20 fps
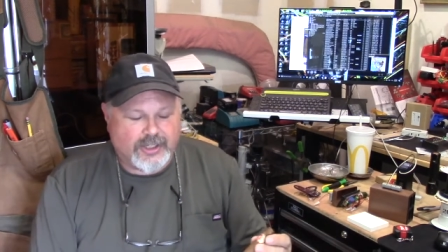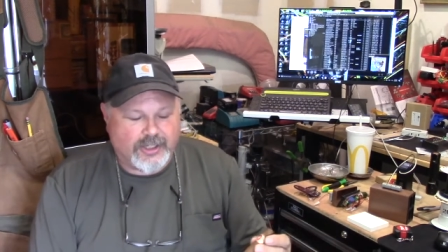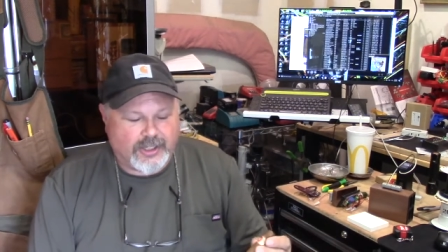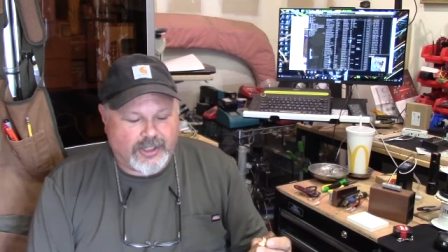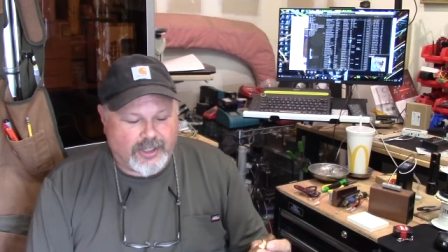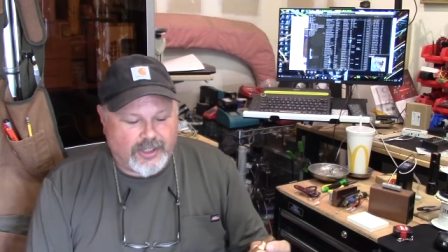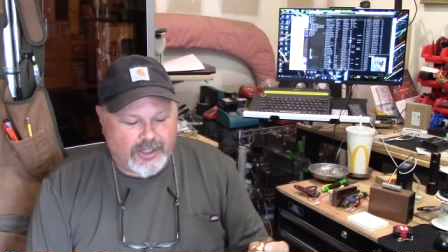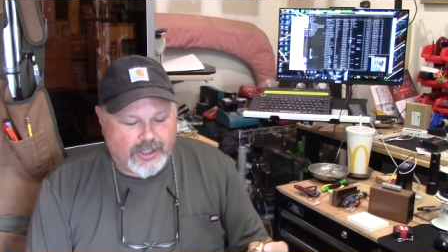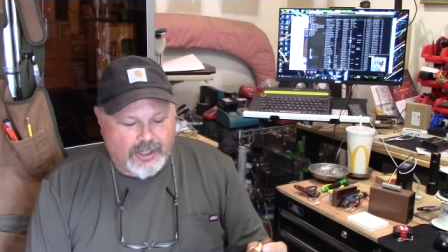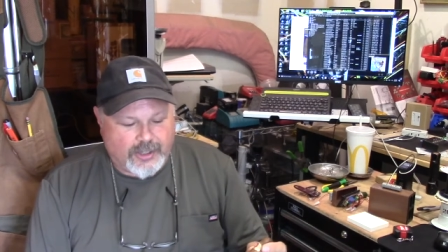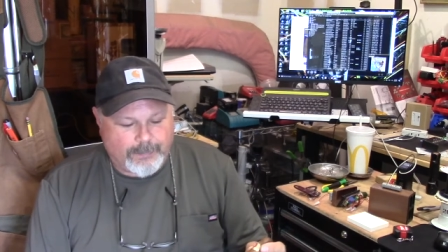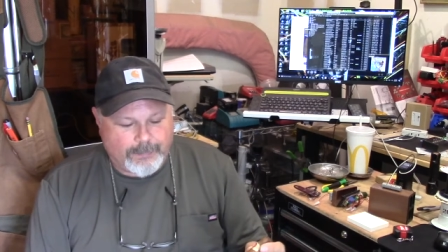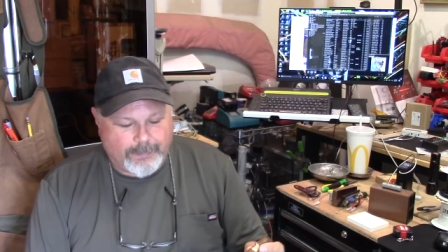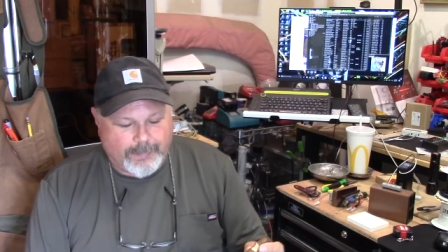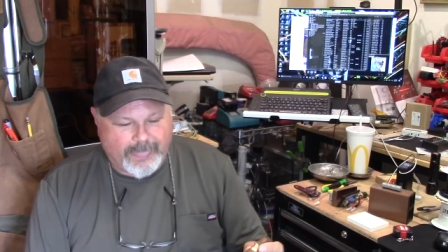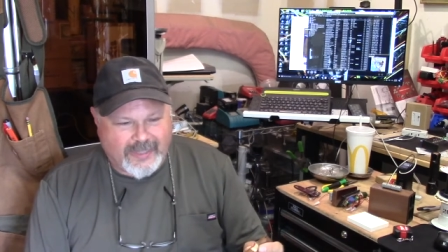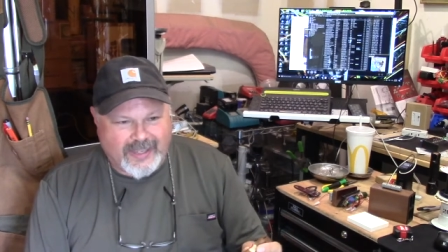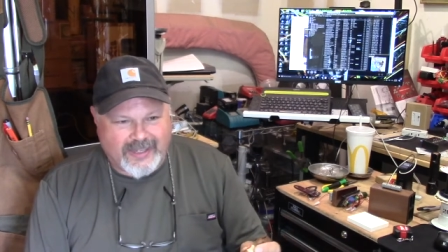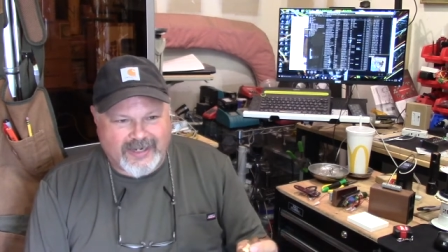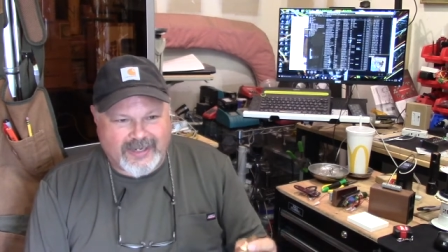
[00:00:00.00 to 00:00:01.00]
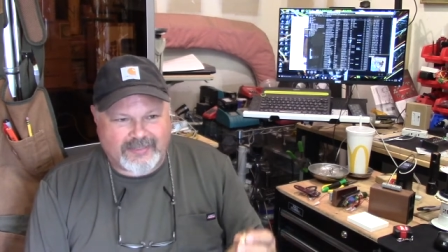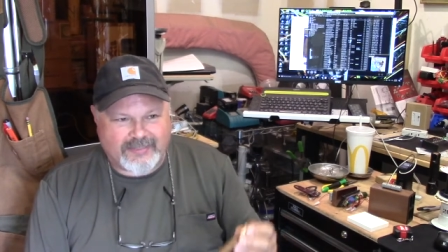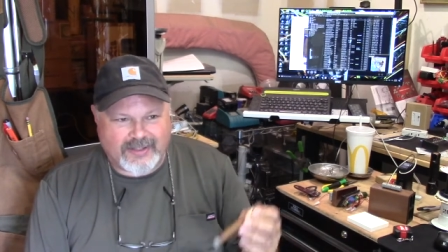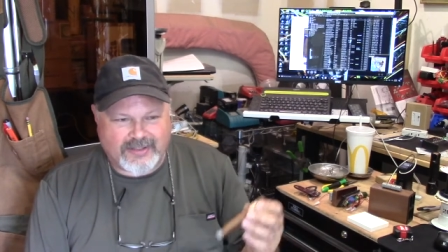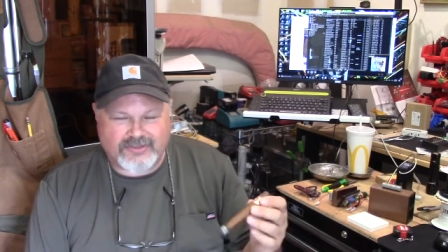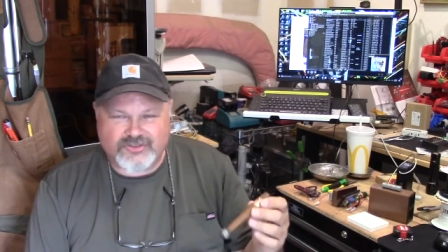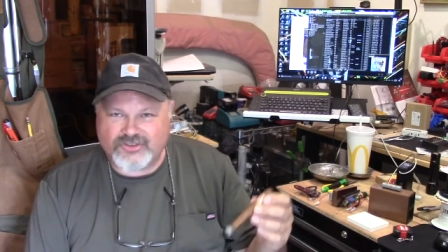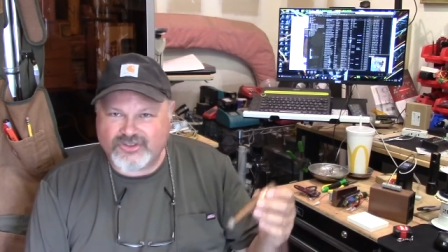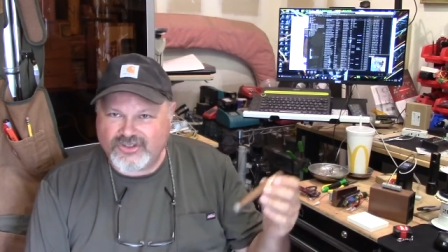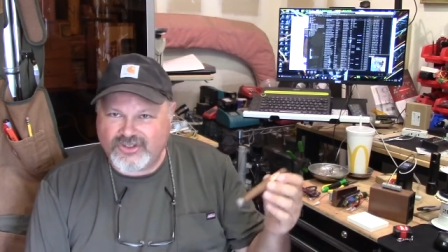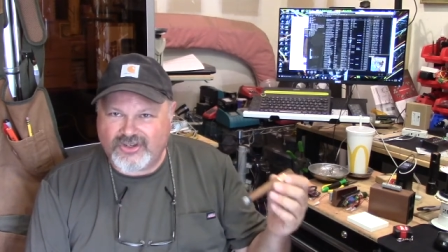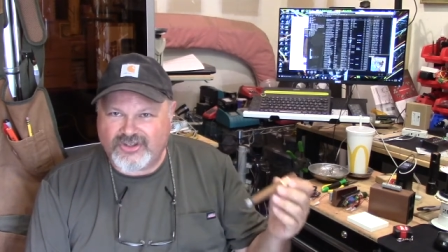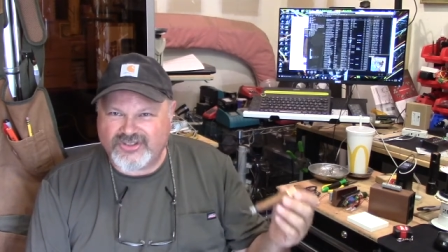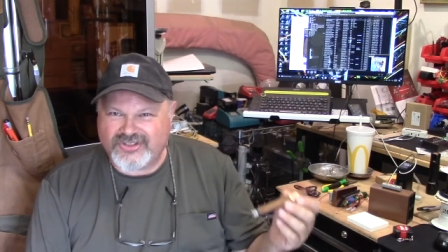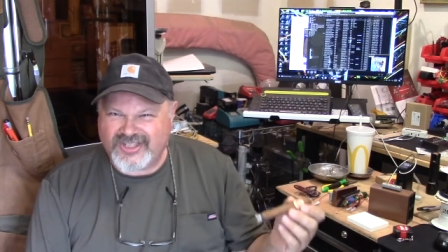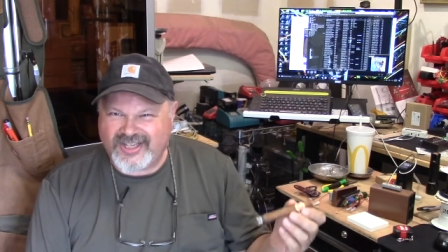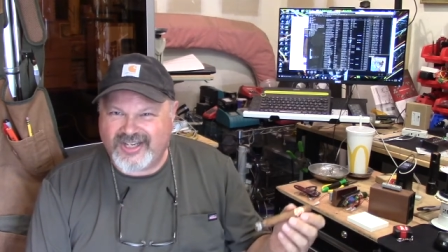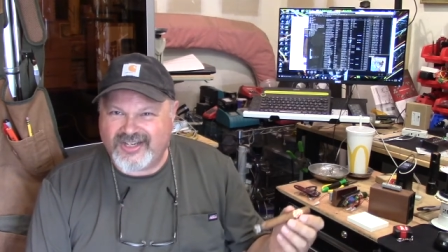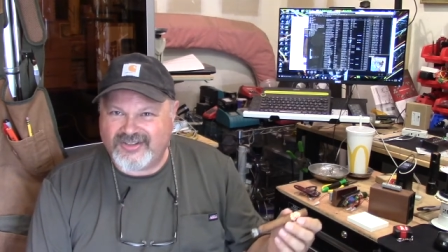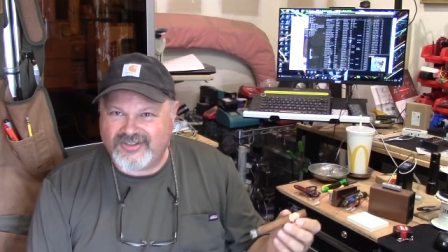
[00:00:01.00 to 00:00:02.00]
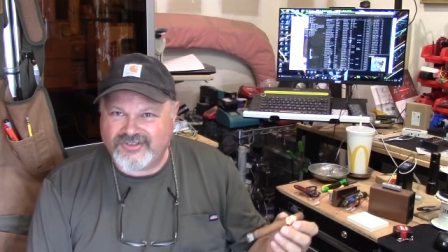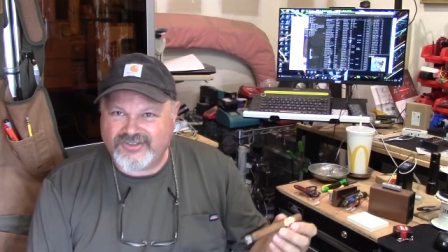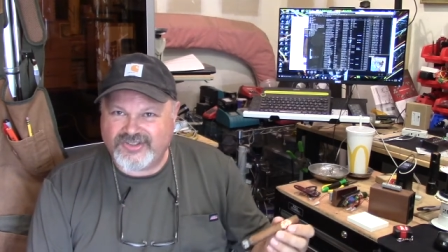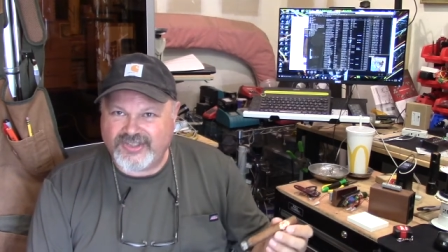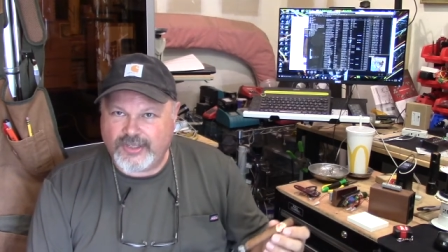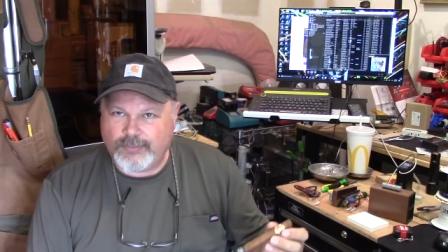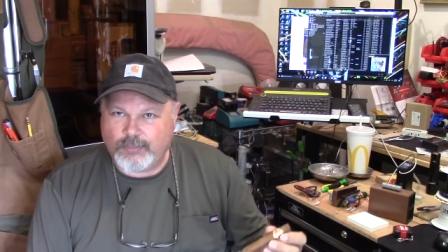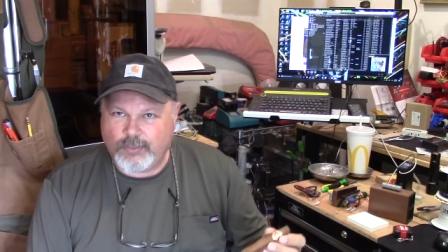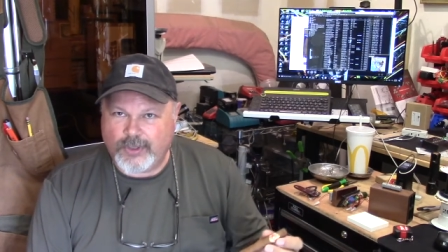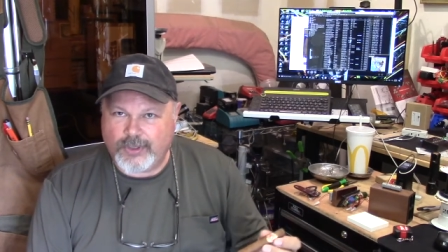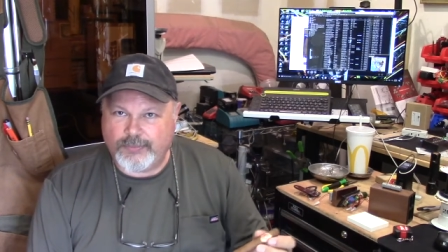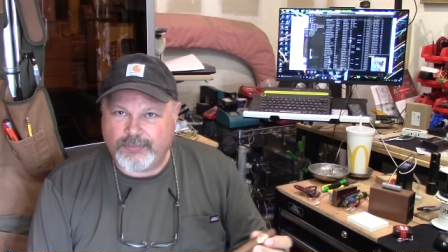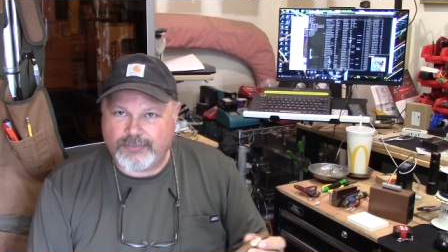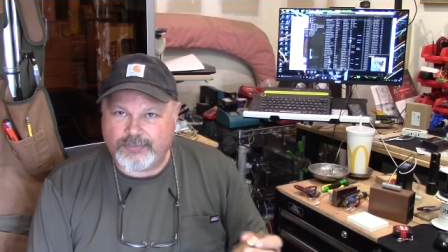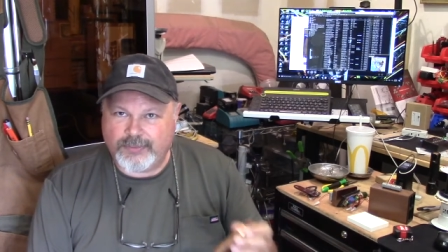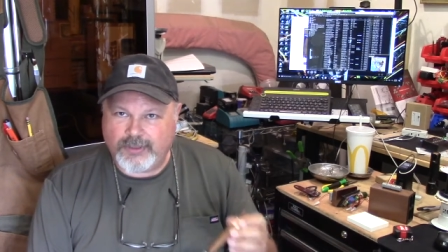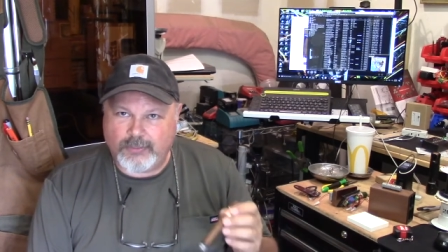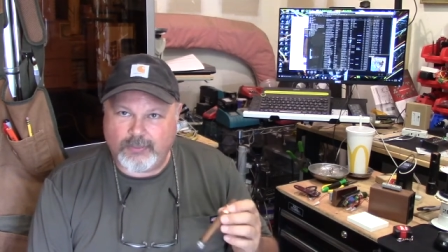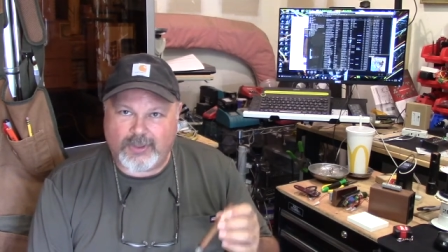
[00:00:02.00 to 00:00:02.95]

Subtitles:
And I think the cigar is kind of the same way with me.